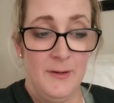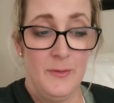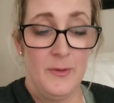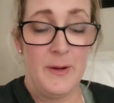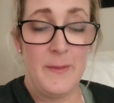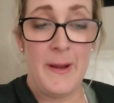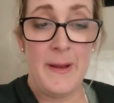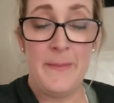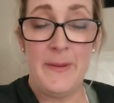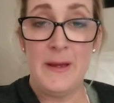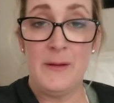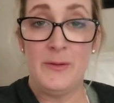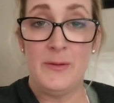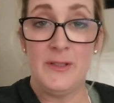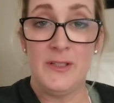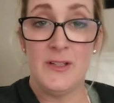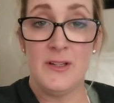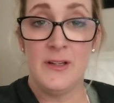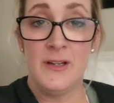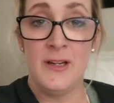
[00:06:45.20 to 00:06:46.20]
we might be able
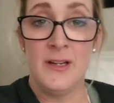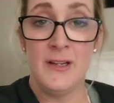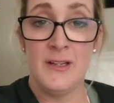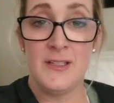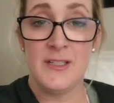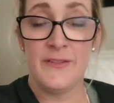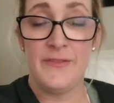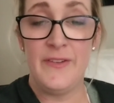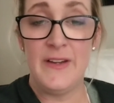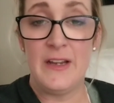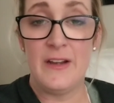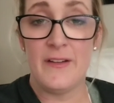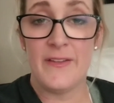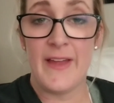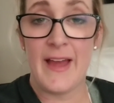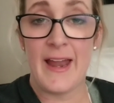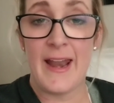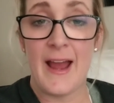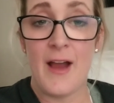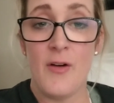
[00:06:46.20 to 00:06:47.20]
to figure
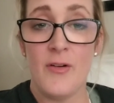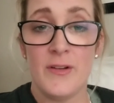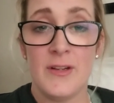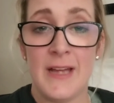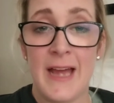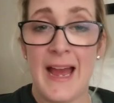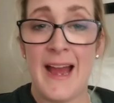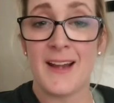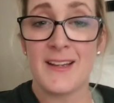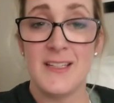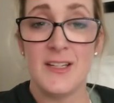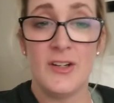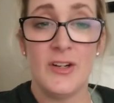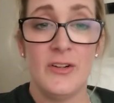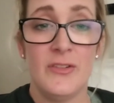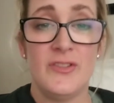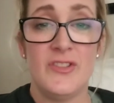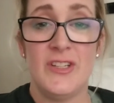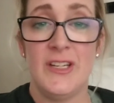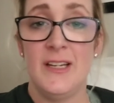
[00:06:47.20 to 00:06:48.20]
that out. Acting
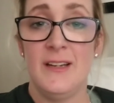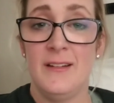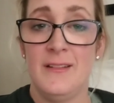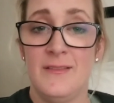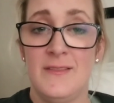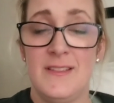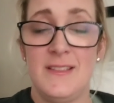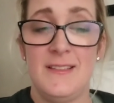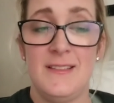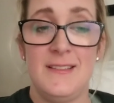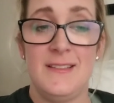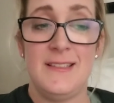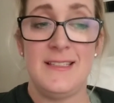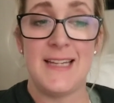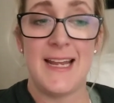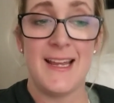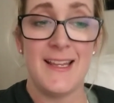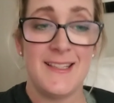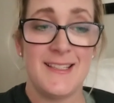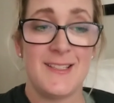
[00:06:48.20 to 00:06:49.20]
coaching,
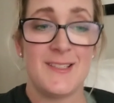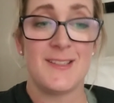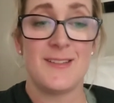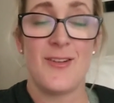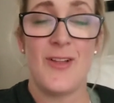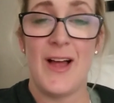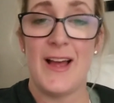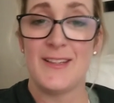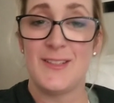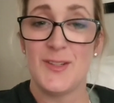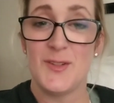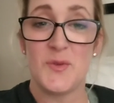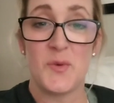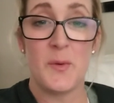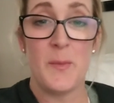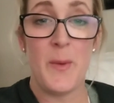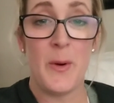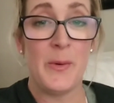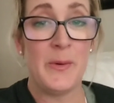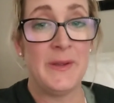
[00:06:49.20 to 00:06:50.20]
dance classes
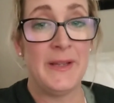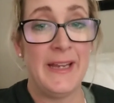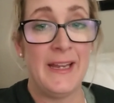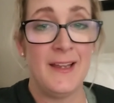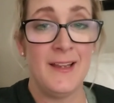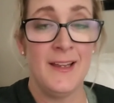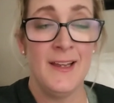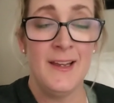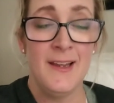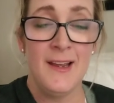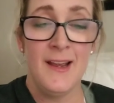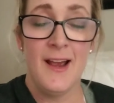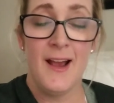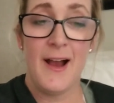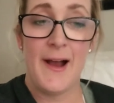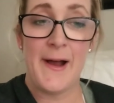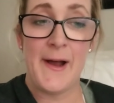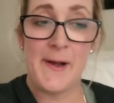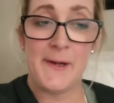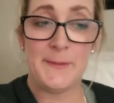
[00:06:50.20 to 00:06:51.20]
remotely,
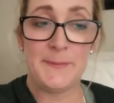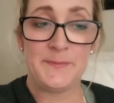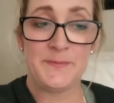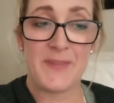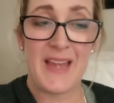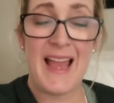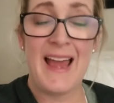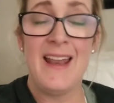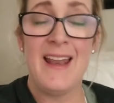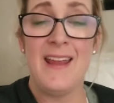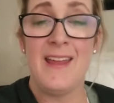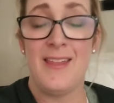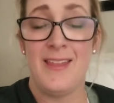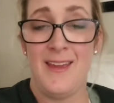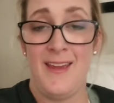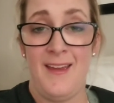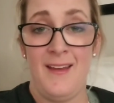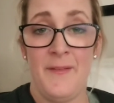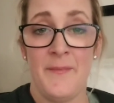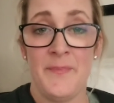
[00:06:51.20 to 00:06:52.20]

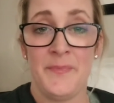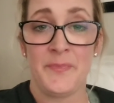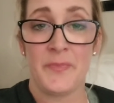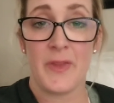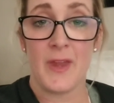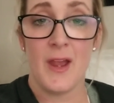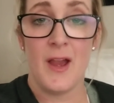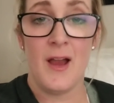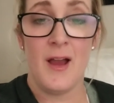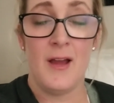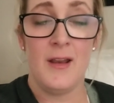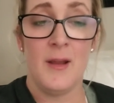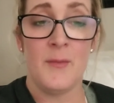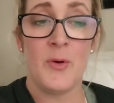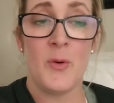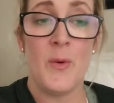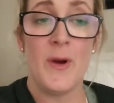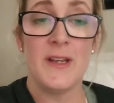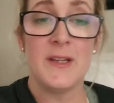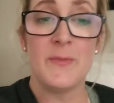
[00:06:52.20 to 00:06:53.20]
anything.
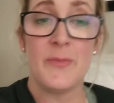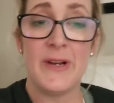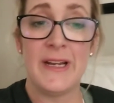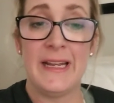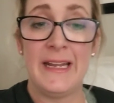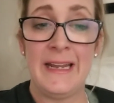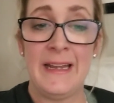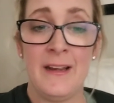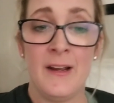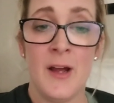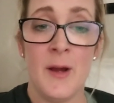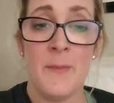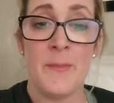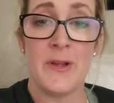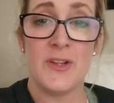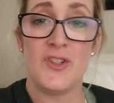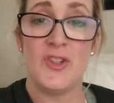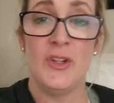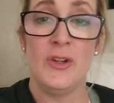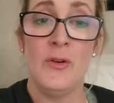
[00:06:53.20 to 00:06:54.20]
Number one, to bring in income,
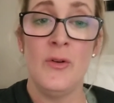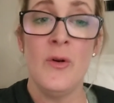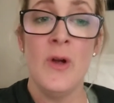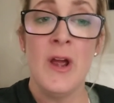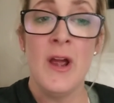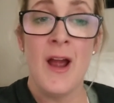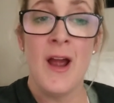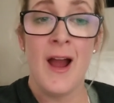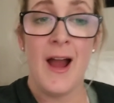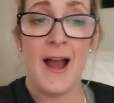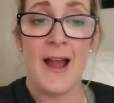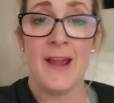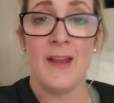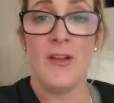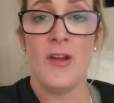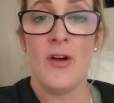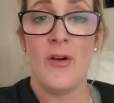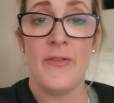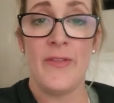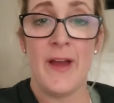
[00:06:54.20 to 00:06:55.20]
but two, I
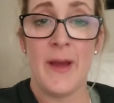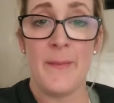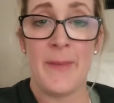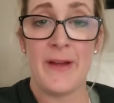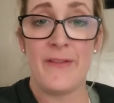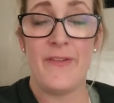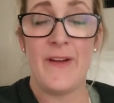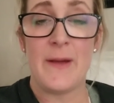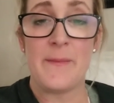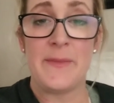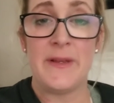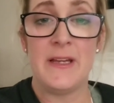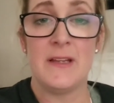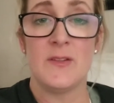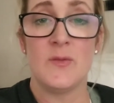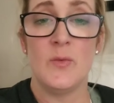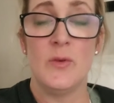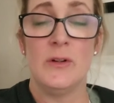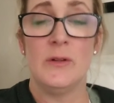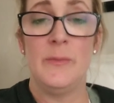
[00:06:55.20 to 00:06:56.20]
know that my
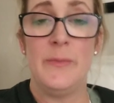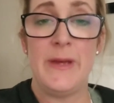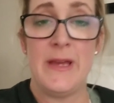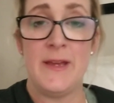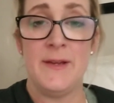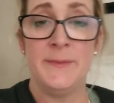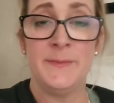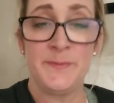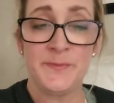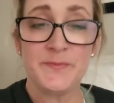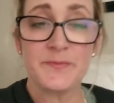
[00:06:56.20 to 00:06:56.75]
families will be